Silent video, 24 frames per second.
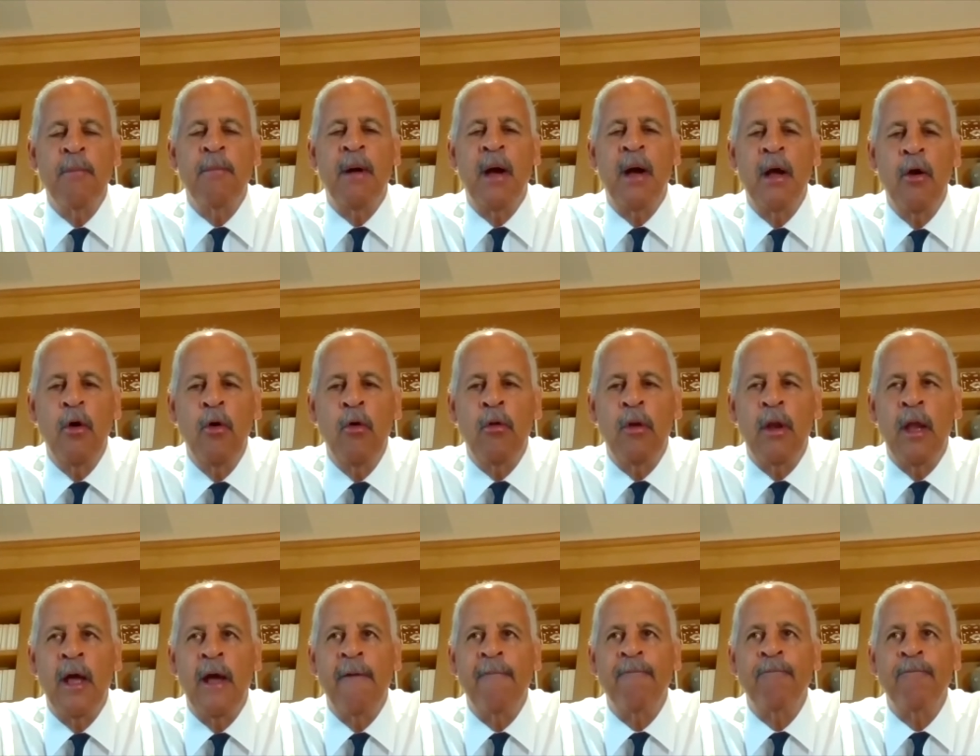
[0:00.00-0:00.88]
in my own
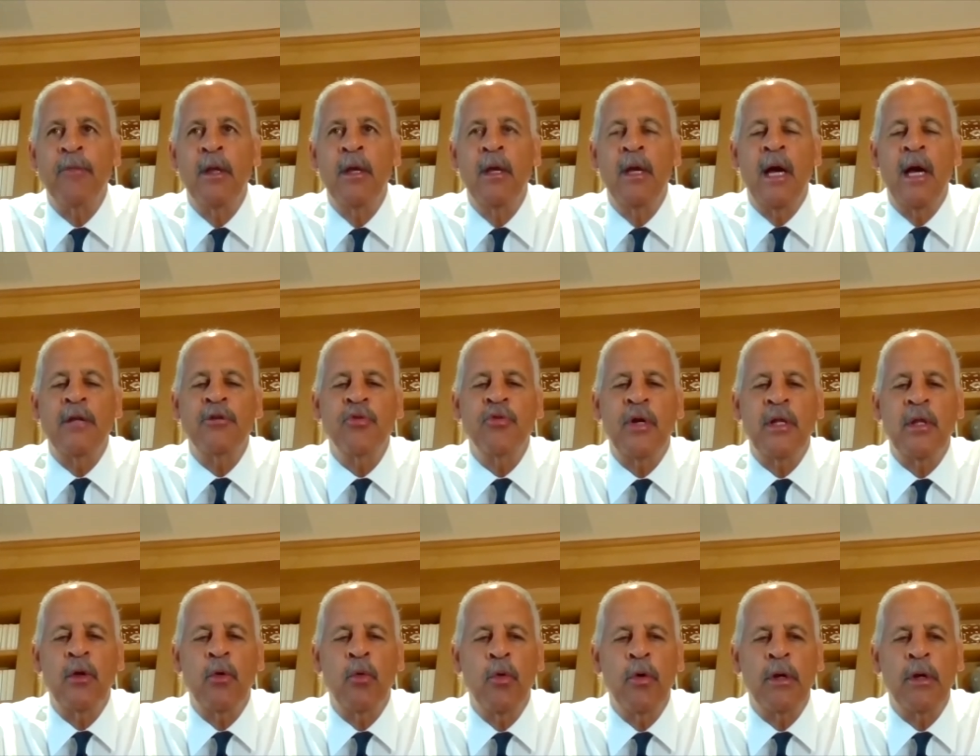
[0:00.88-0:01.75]
life. I
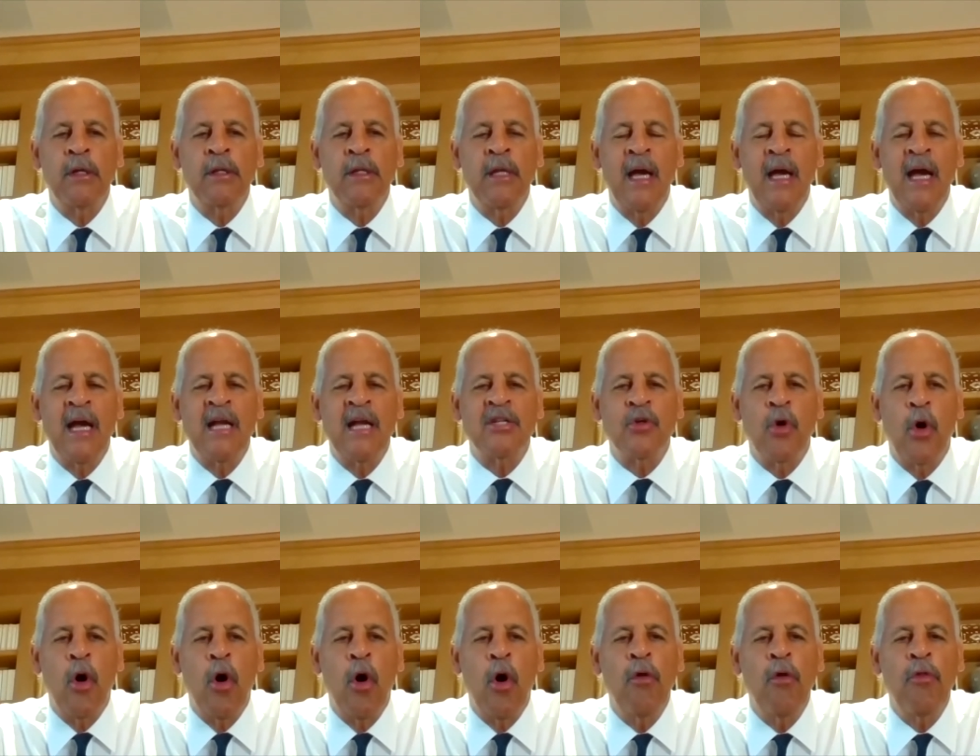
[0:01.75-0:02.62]
try to organize
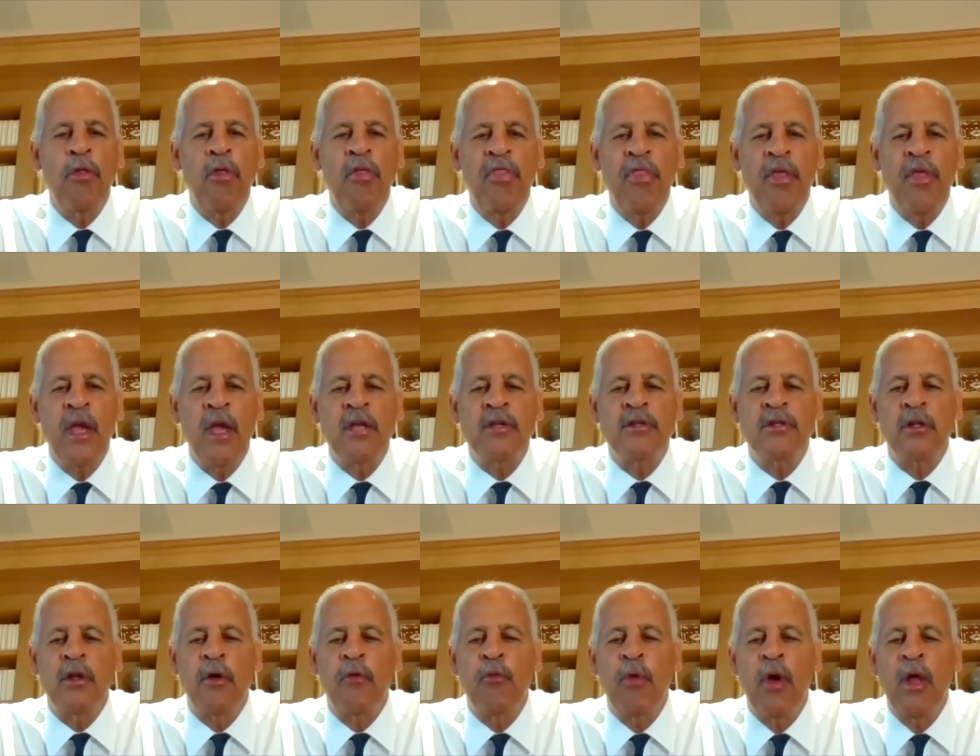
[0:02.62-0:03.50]
all the things
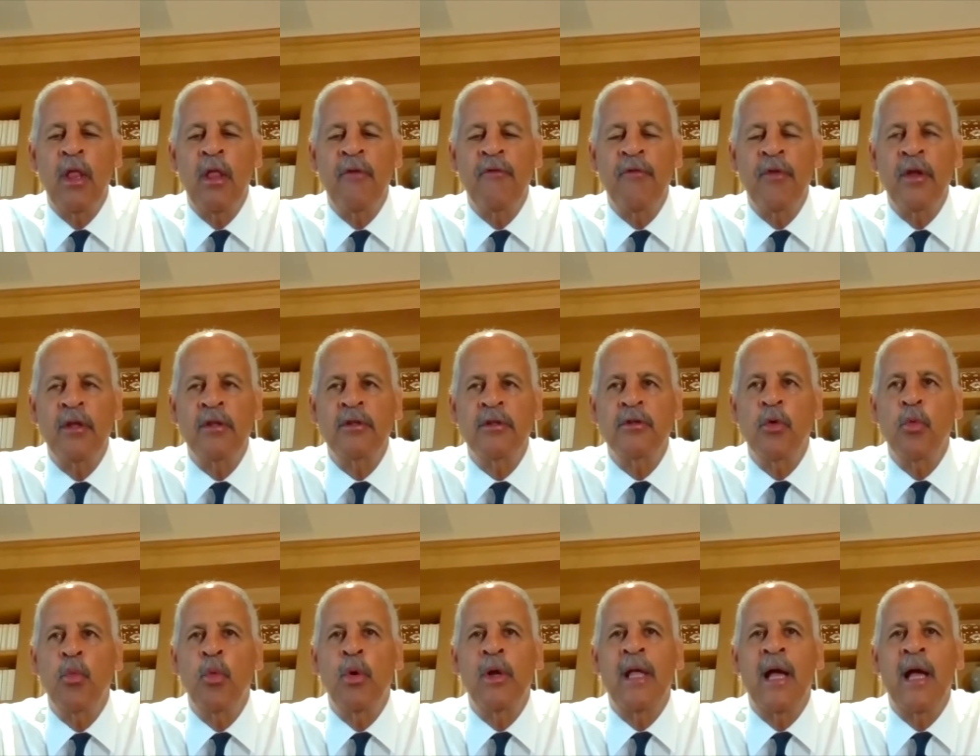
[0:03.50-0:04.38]
that are relevant
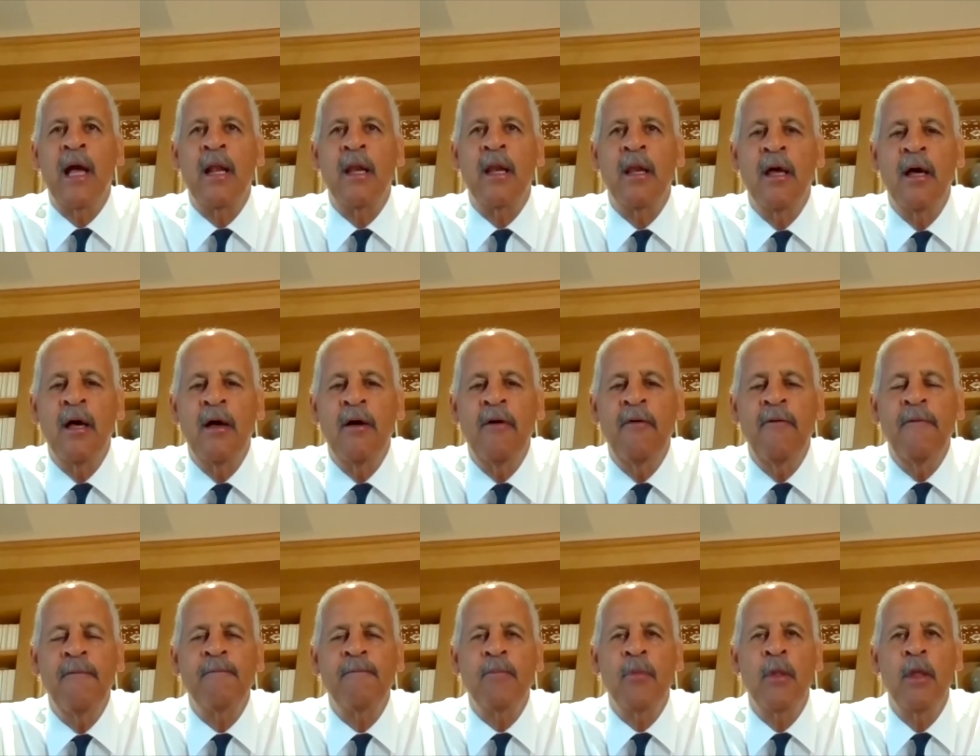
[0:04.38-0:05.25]
to what I
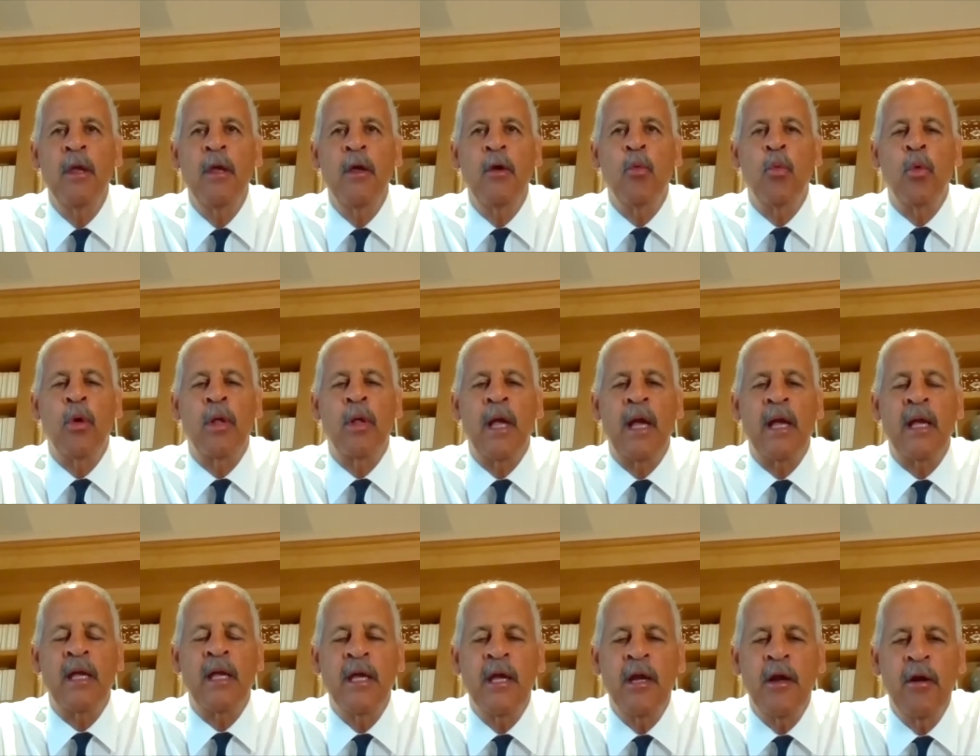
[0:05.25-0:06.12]
love, what
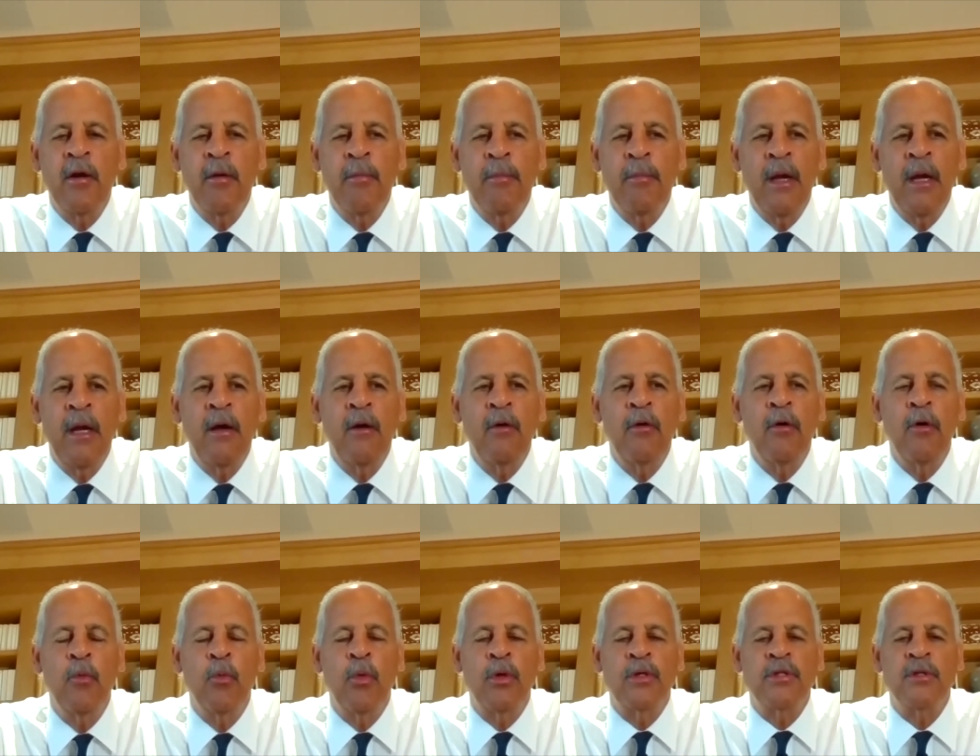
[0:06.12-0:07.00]
I care about,
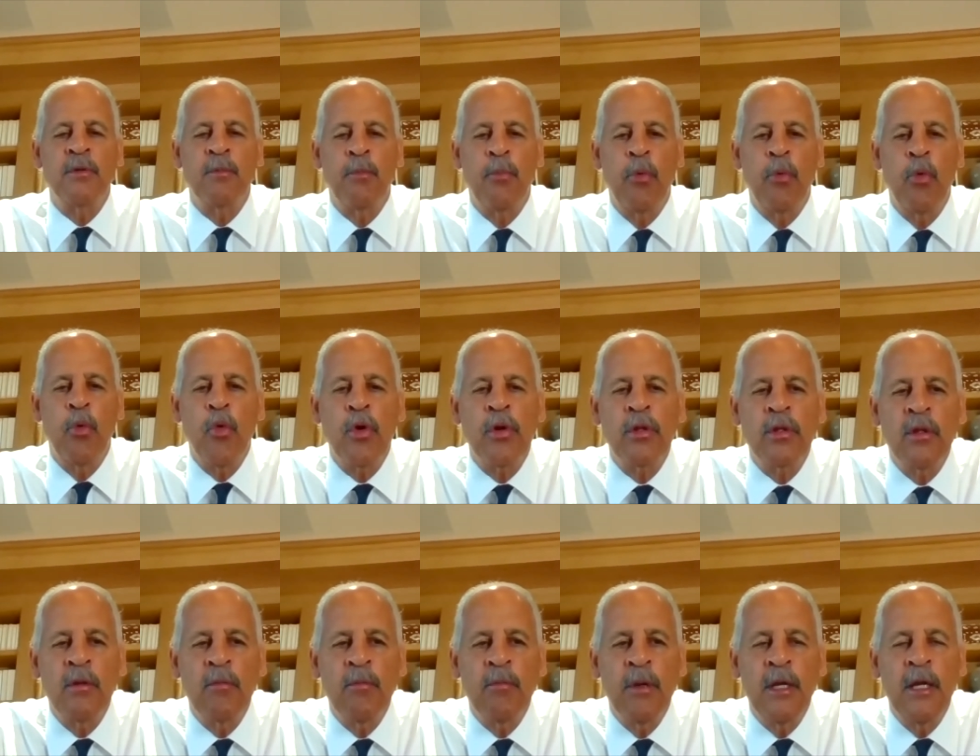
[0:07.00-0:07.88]
what's
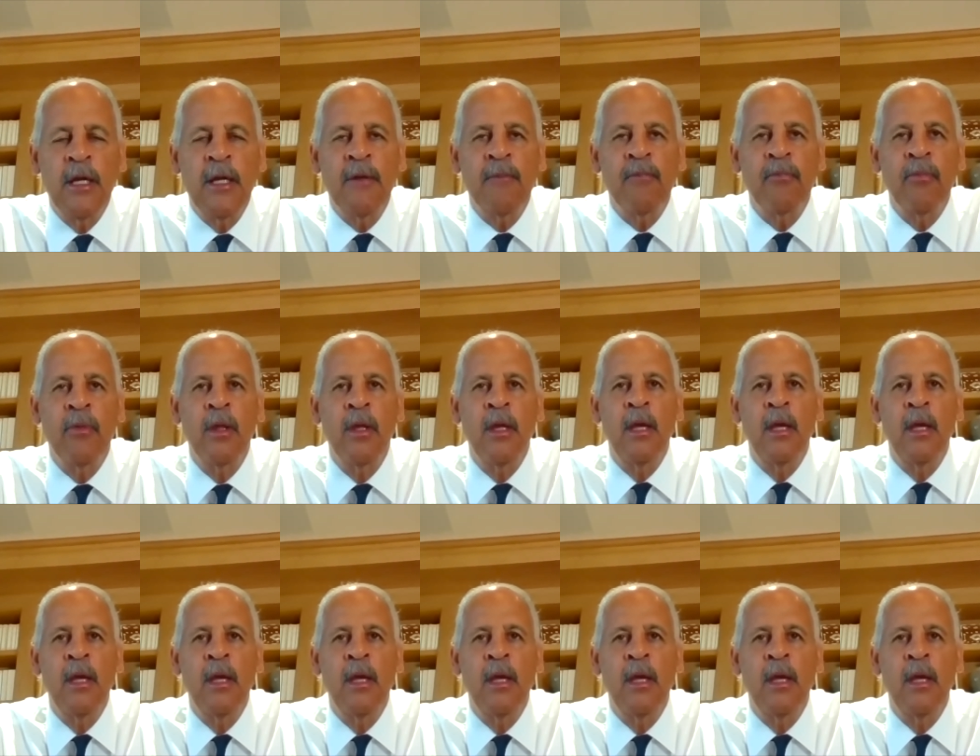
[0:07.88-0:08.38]
important to me.